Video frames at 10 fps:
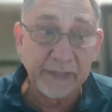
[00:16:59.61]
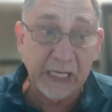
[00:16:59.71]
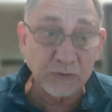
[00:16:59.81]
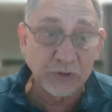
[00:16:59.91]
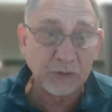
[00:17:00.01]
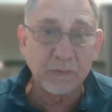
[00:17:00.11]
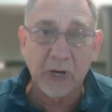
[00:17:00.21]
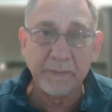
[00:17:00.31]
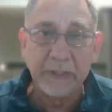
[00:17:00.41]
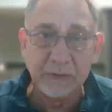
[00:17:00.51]
And that's also
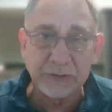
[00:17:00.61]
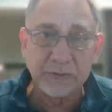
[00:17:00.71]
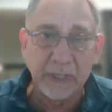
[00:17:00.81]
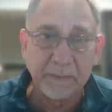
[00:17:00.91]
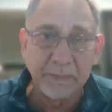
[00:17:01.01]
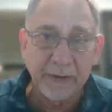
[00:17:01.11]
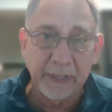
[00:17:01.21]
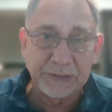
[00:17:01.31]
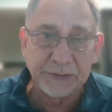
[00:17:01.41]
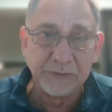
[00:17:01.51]
why we use
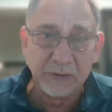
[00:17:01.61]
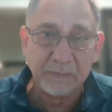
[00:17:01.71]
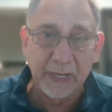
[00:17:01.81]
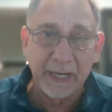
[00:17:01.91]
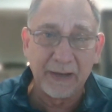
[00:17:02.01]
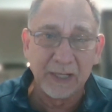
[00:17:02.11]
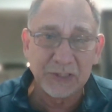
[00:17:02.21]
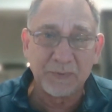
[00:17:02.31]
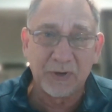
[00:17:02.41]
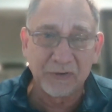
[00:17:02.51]
collaboration room AI
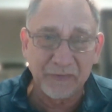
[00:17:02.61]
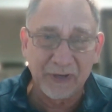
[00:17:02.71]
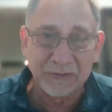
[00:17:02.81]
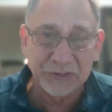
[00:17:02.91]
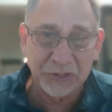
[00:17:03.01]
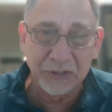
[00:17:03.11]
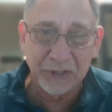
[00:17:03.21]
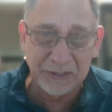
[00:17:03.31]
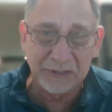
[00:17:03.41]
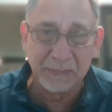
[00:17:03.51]
as part of our
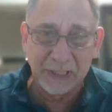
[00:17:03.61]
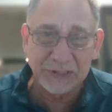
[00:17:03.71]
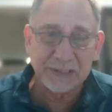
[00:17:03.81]
security measure.